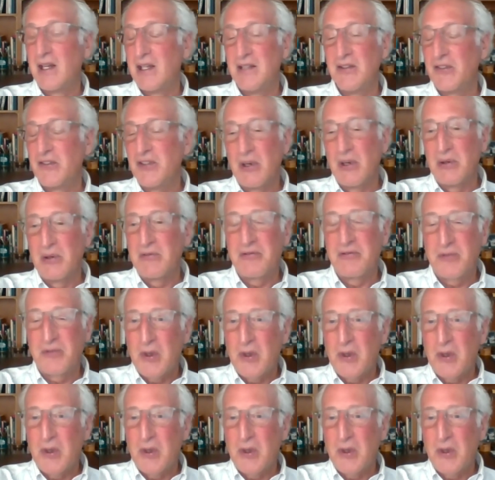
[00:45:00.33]
and there's no
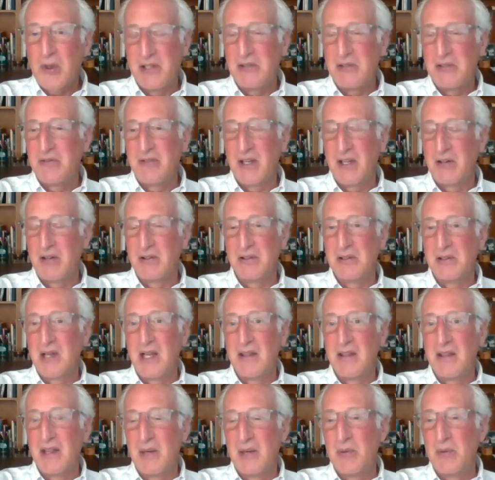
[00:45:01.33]
enforcement under federal
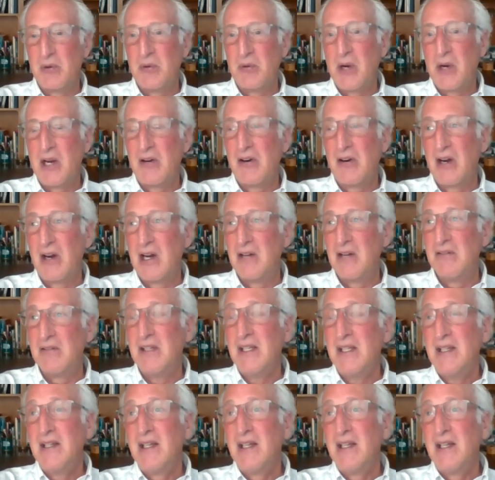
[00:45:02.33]
law that I'm aware of